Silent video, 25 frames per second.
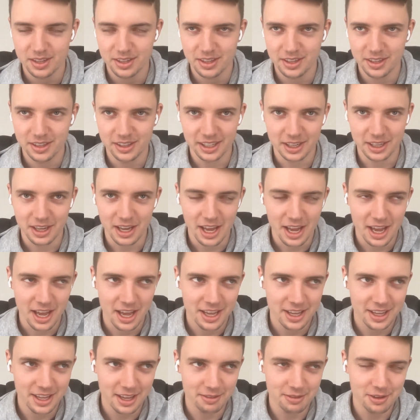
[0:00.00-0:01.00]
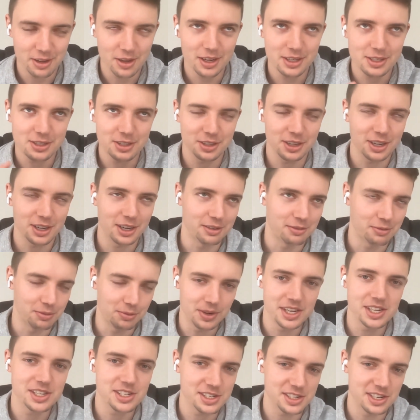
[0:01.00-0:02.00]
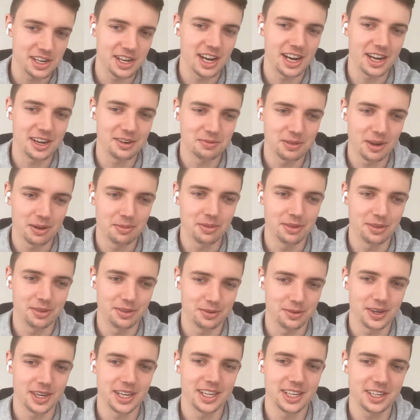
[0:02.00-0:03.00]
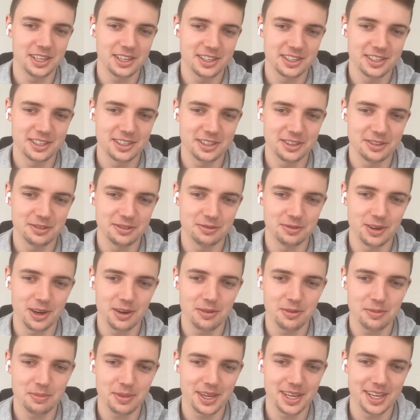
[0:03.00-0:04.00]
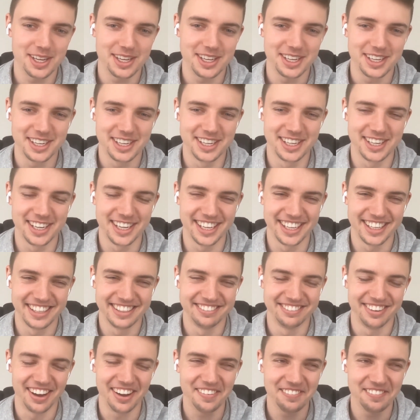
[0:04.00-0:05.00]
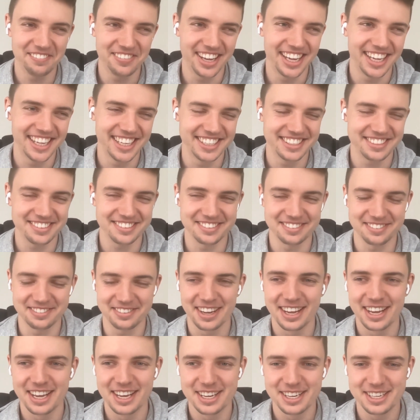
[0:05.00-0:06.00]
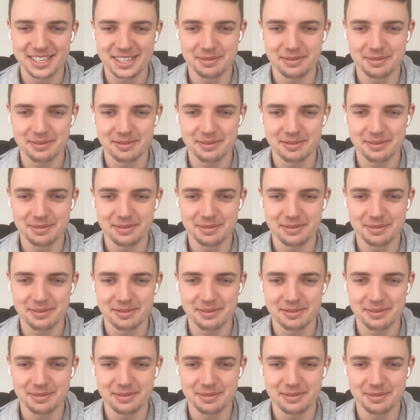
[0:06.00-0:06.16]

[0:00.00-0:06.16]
like if you had to kind of restart in Web3, where would be where would be sort of some